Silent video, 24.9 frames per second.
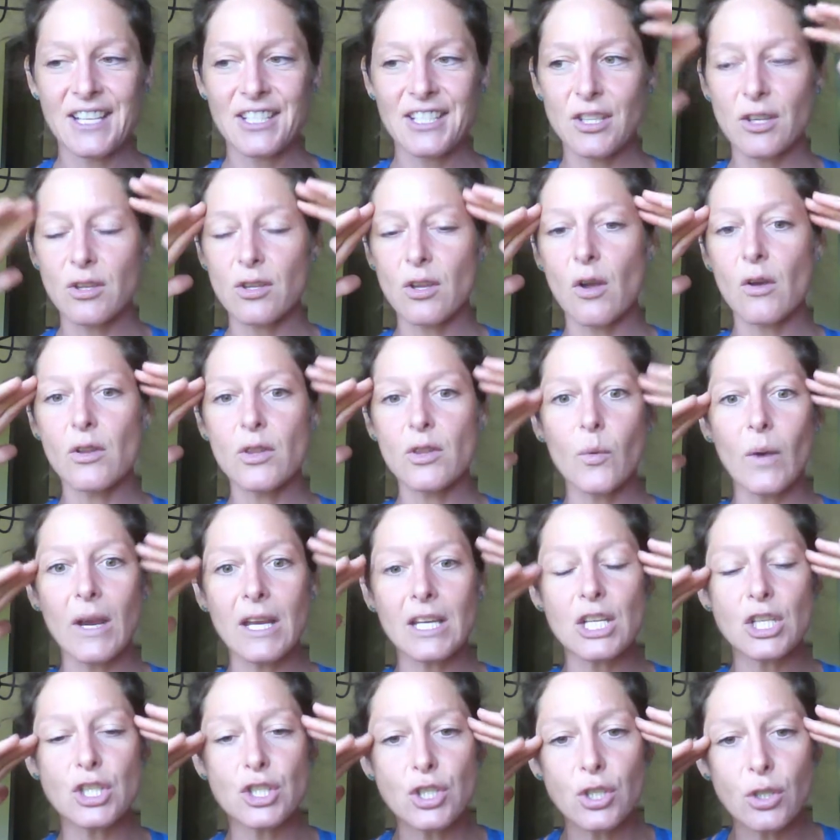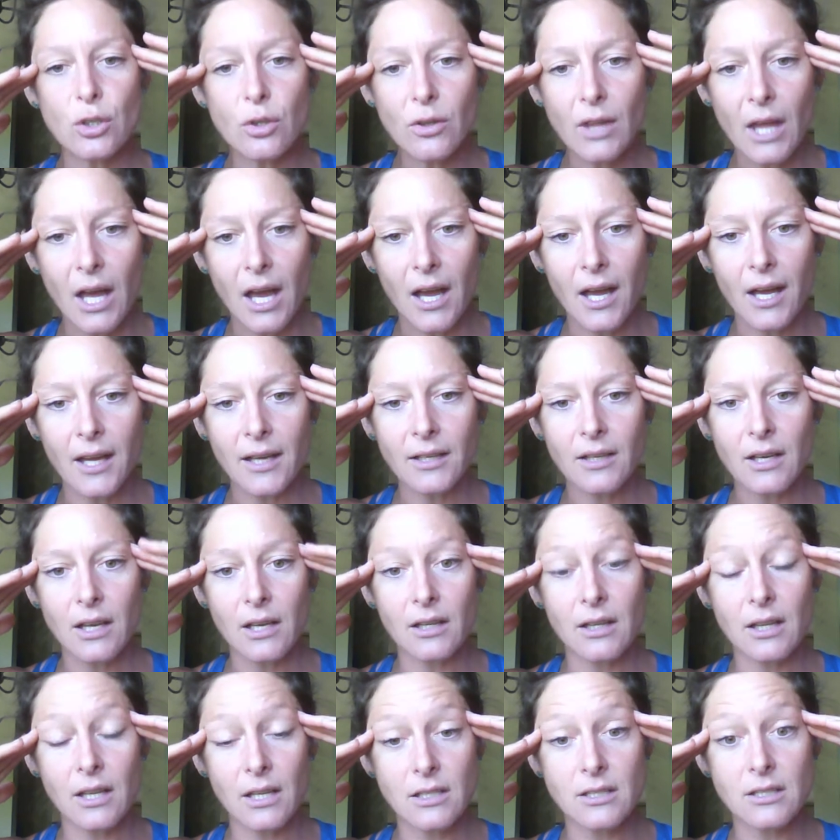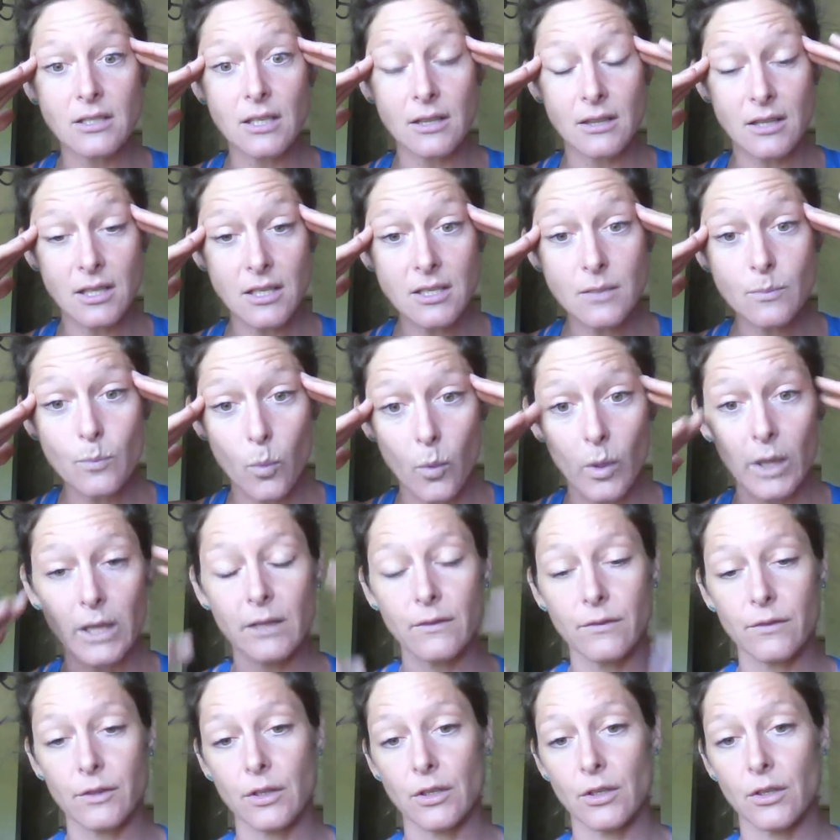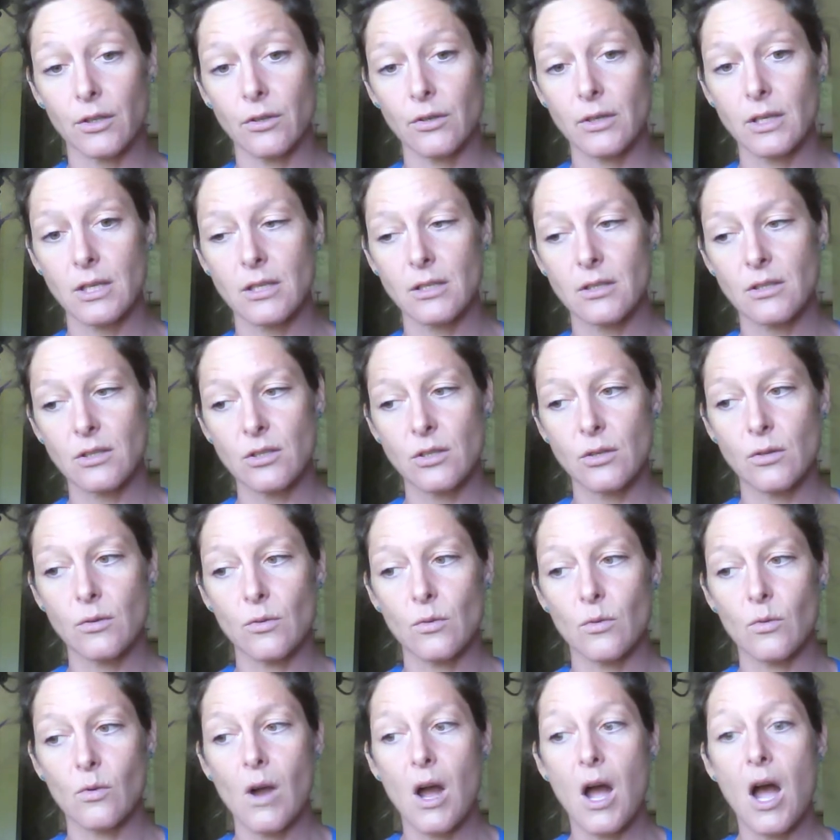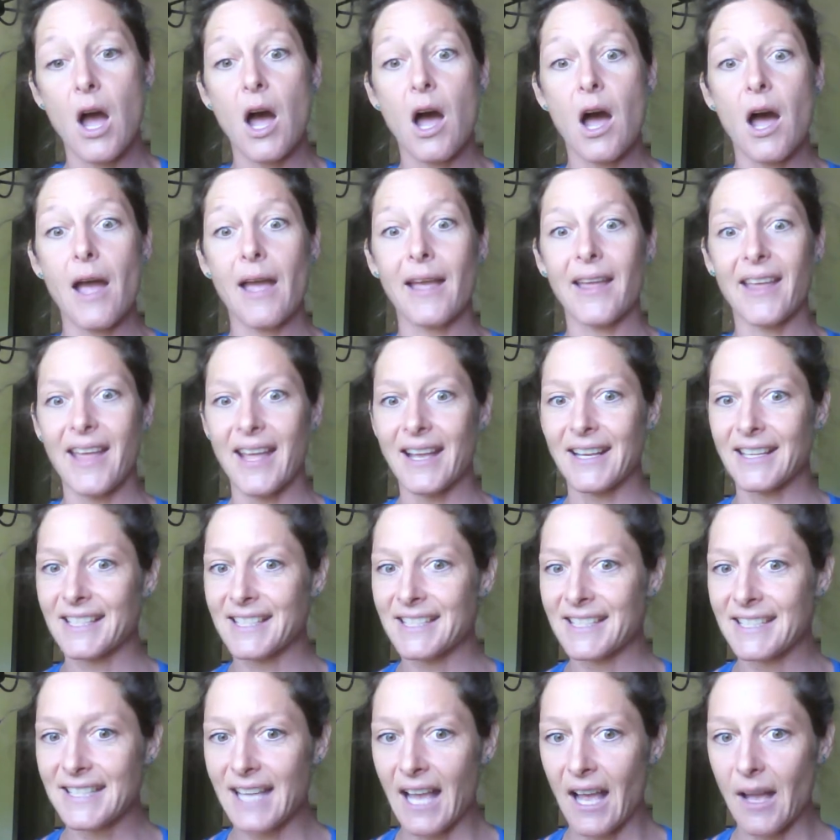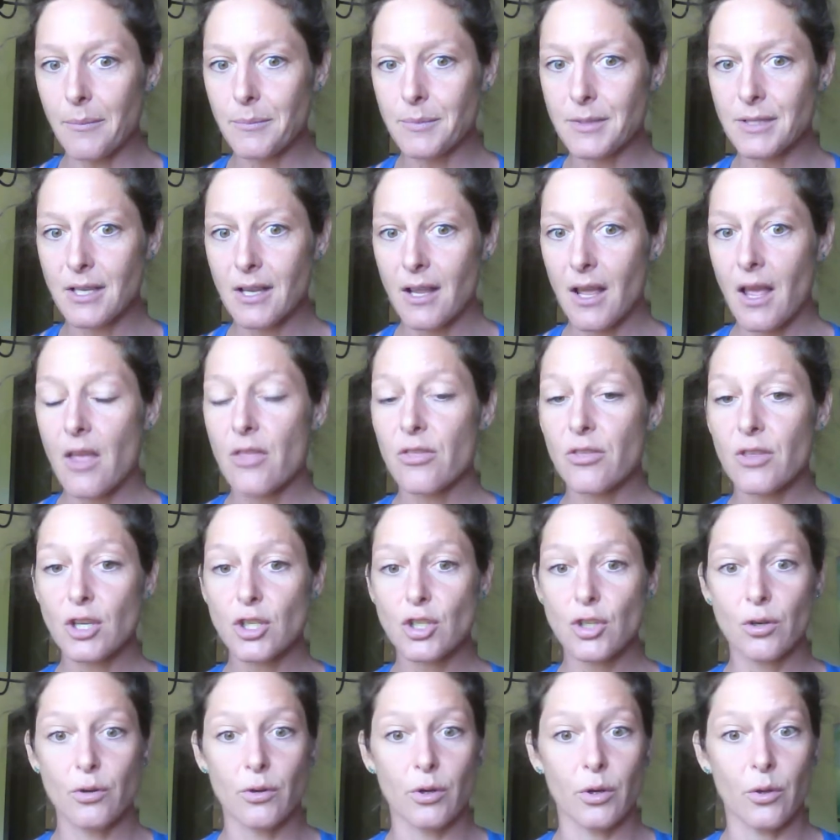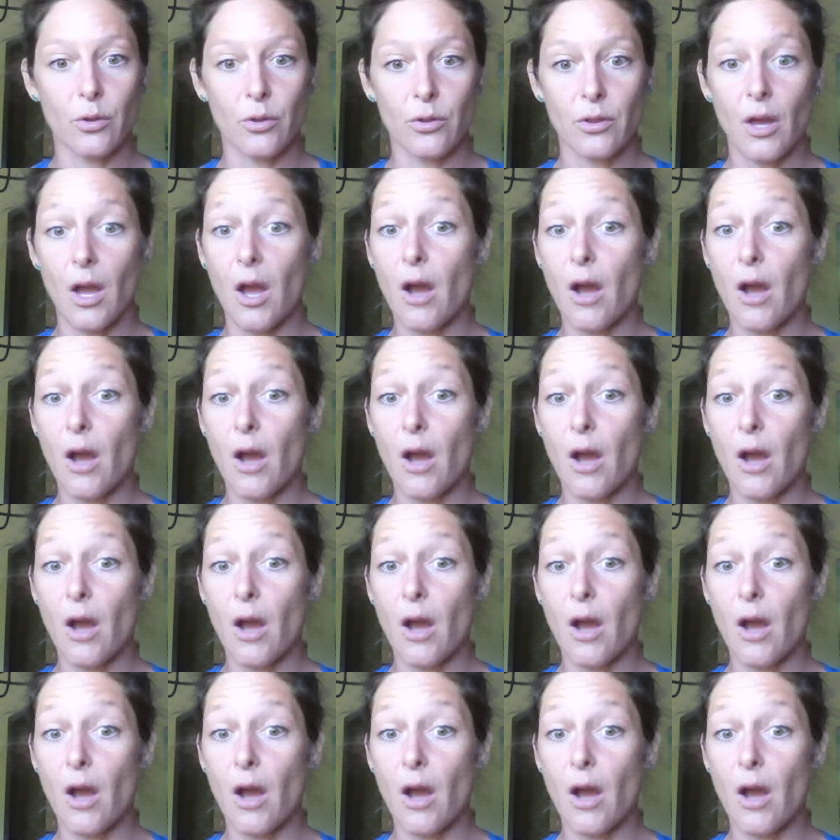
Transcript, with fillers: So the only way to do that, at least at this point for you, is to accept the truth